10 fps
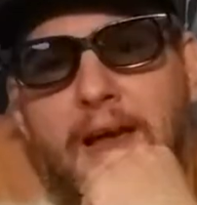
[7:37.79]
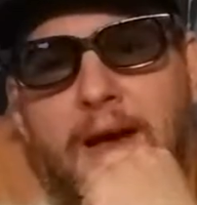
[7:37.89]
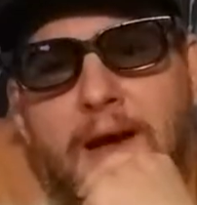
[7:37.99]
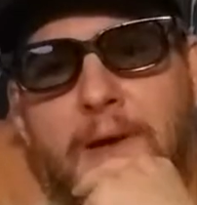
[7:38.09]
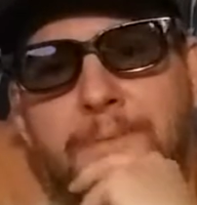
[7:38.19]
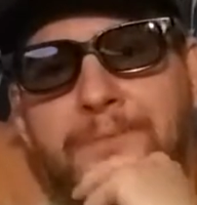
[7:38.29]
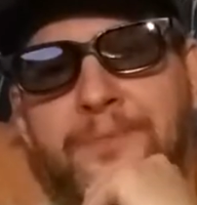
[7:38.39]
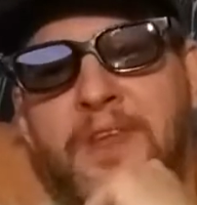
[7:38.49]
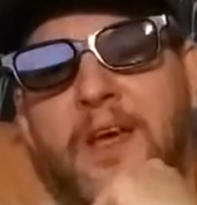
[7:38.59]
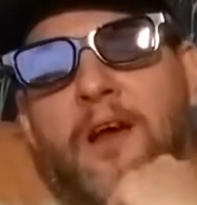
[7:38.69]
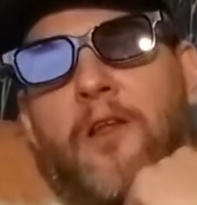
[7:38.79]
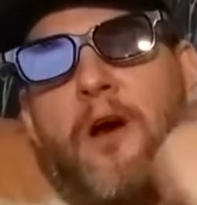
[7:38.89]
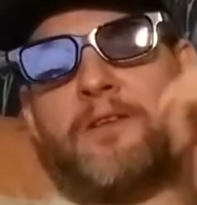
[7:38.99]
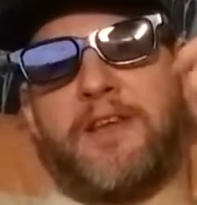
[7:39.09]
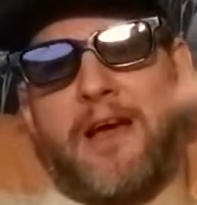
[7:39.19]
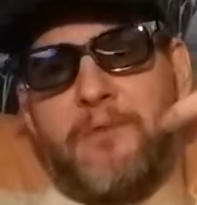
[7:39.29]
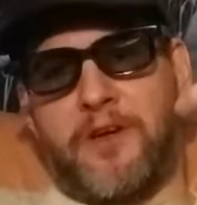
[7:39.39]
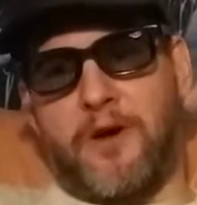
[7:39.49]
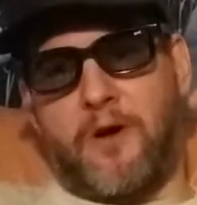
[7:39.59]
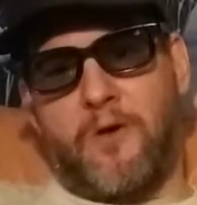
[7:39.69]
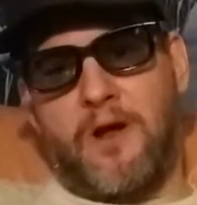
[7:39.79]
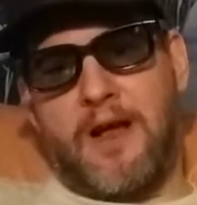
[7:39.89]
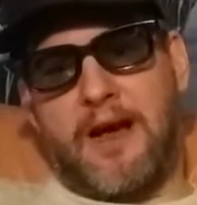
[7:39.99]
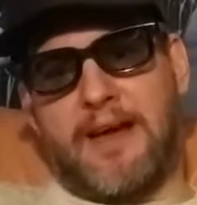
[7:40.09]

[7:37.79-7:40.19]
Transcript: Long time ago,